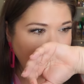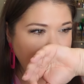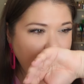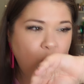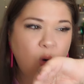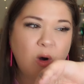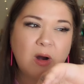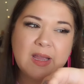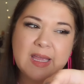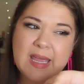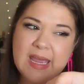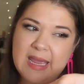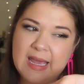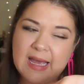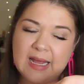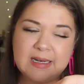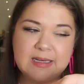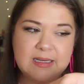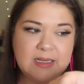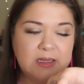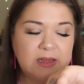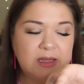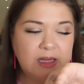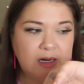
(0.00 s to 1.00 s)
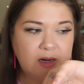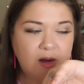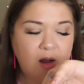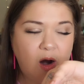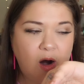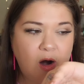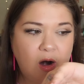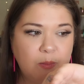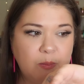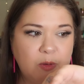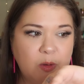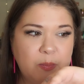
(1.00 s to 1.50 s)
More candied than
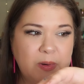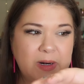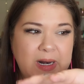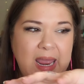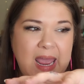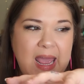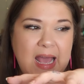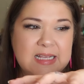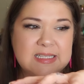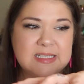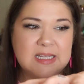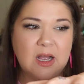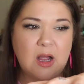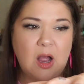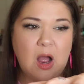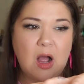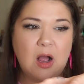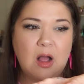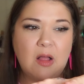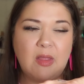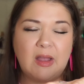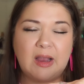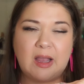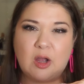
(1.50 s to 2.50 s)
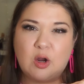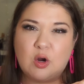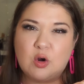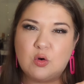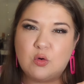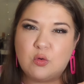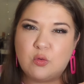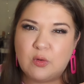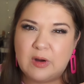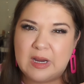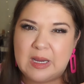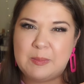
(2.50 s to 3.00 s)
caramel, but it has a
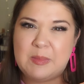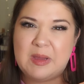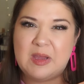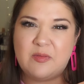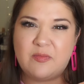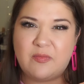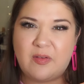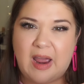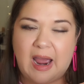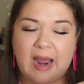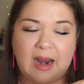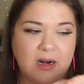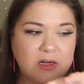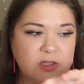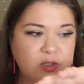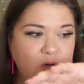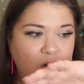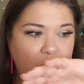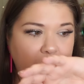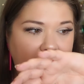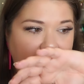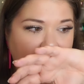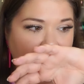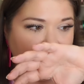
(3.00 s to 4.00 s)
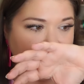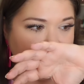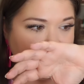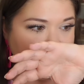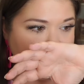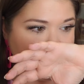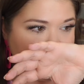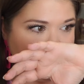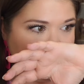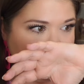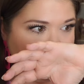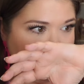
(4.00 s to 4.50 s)
creamy factor about
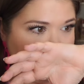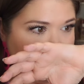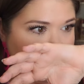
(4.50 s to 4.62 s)
it.